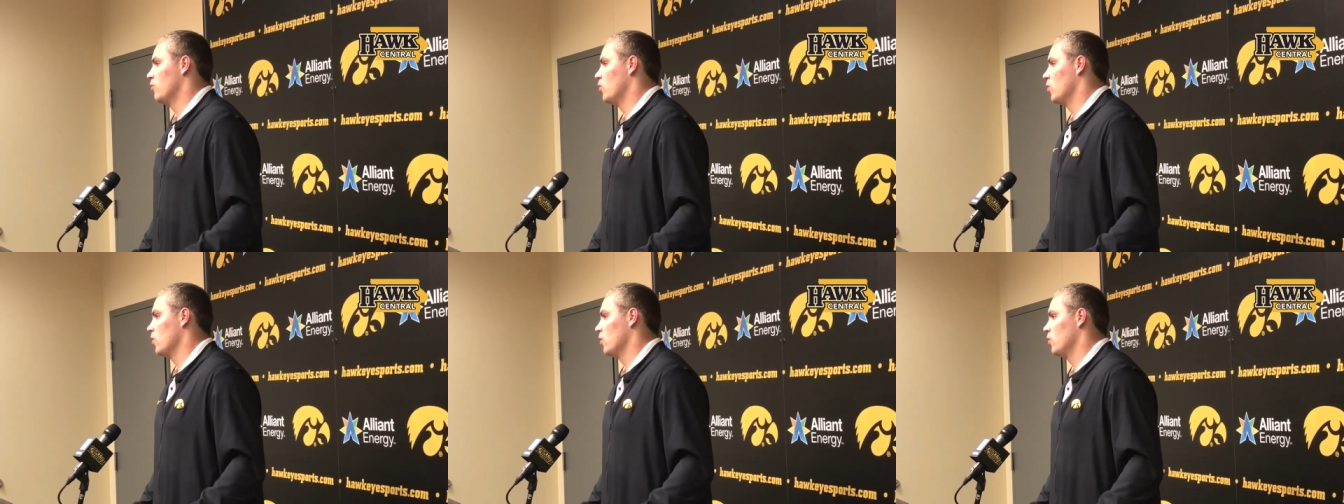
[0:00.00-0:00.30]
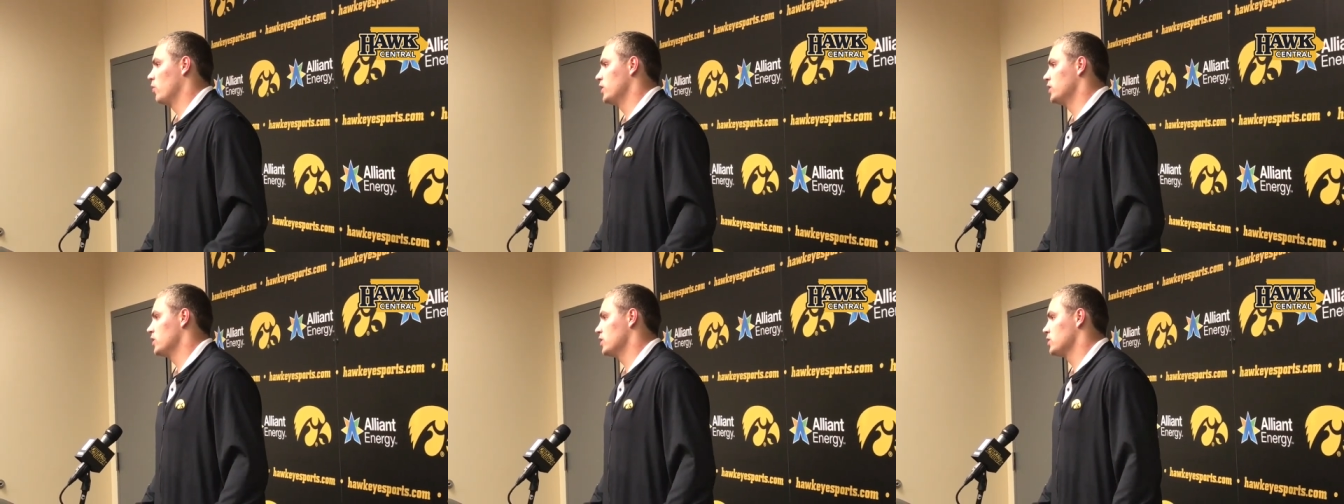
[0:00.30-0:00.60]
the more
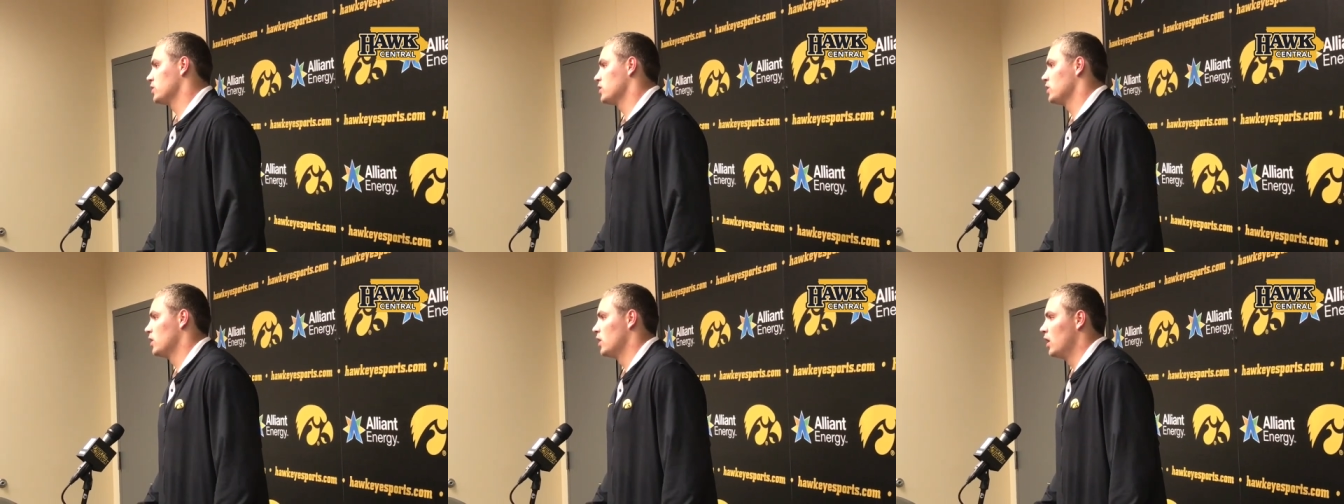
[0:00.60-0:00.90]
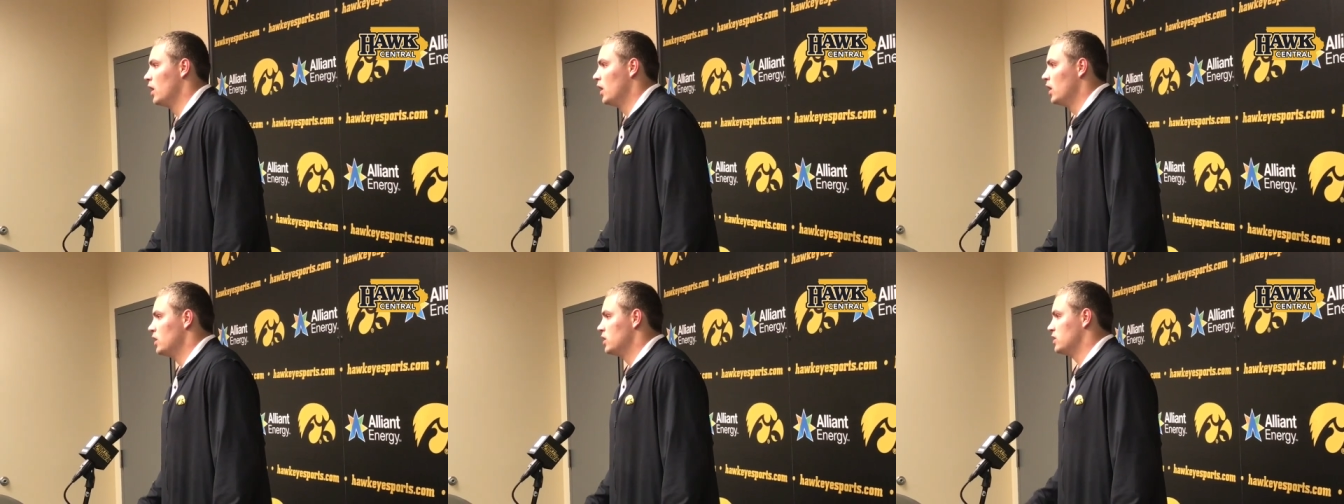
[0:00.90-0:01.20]
we just
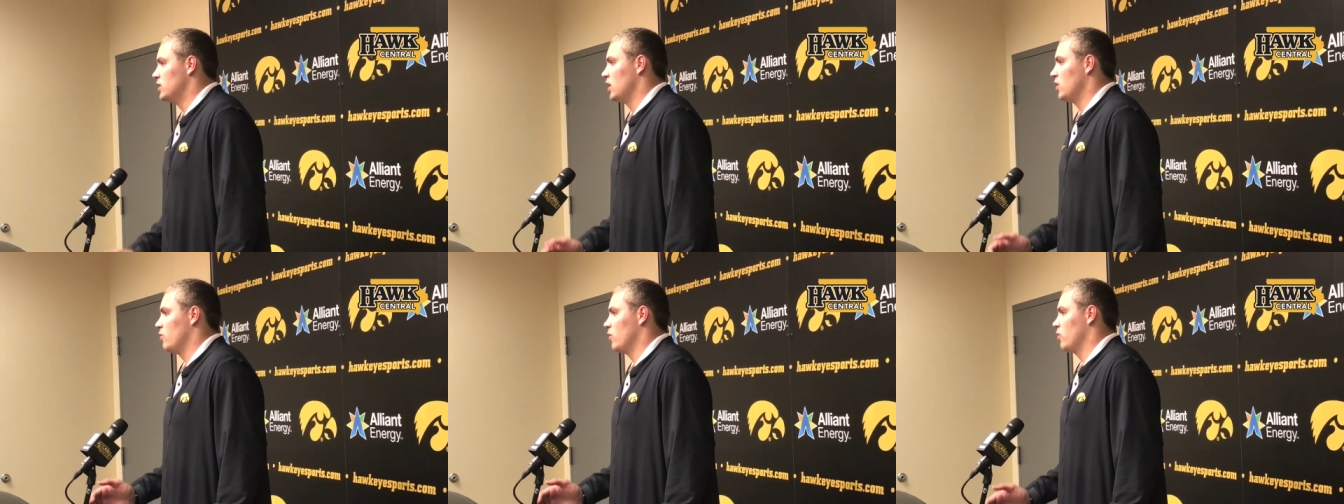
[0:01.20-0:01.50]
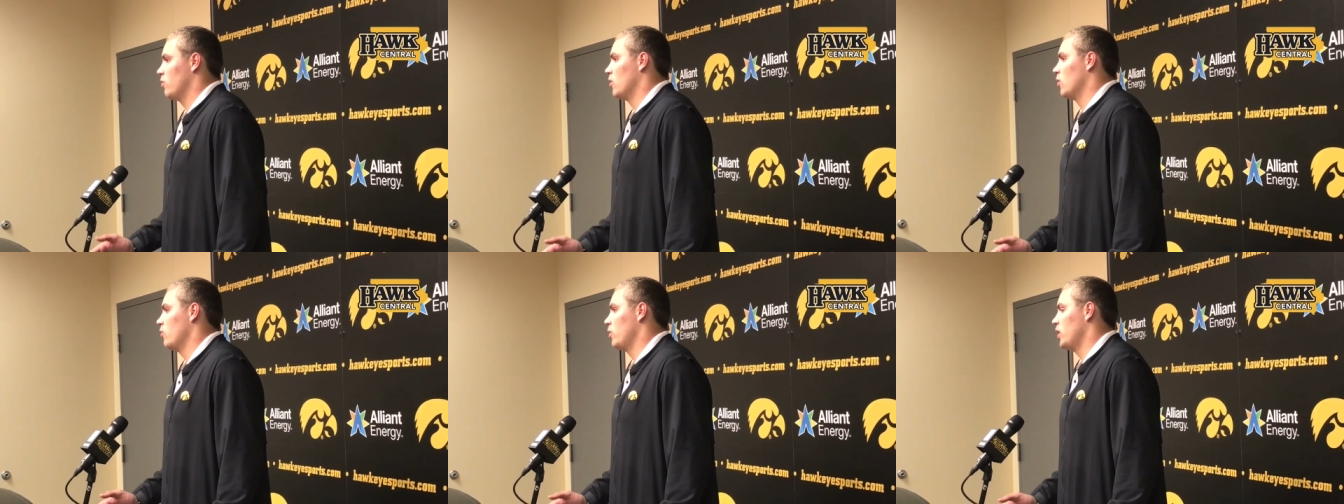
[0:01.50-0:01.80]
stick
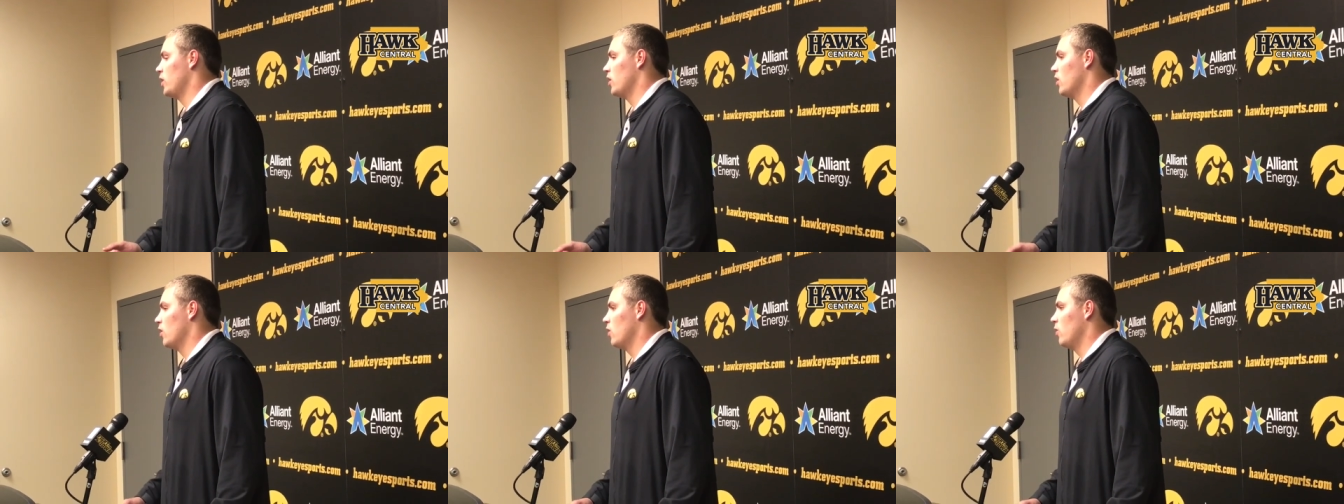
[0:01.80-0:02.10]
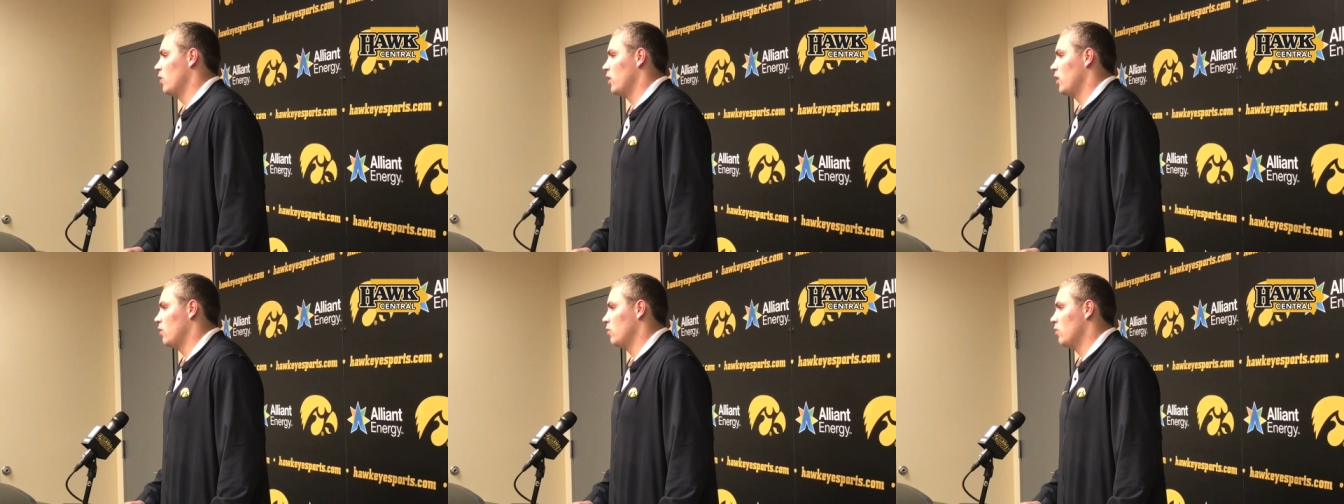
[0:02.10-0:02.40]
with what we
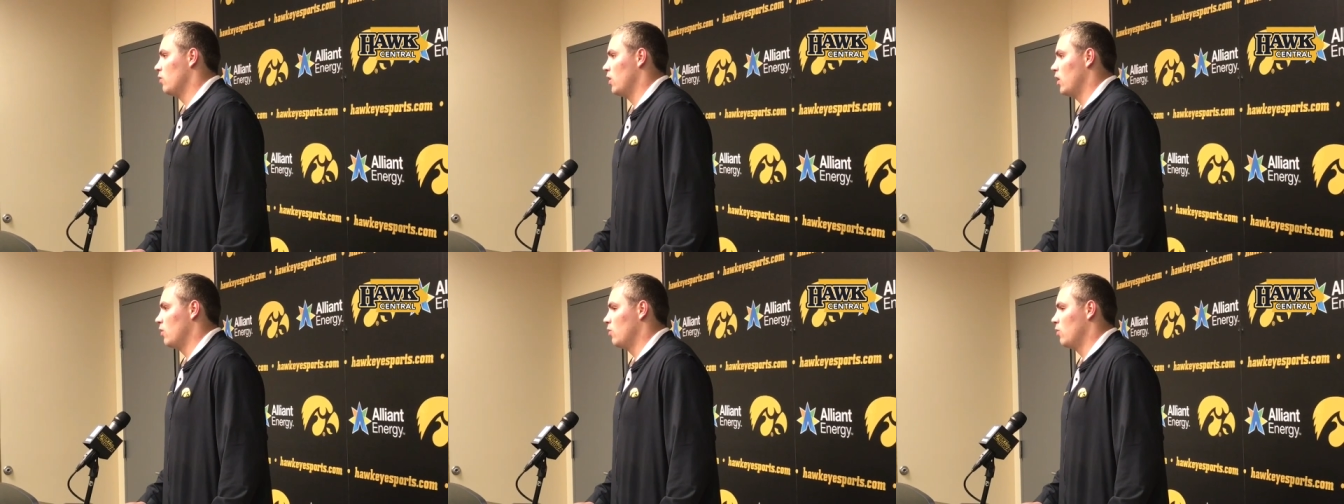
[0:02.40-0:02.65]
know and,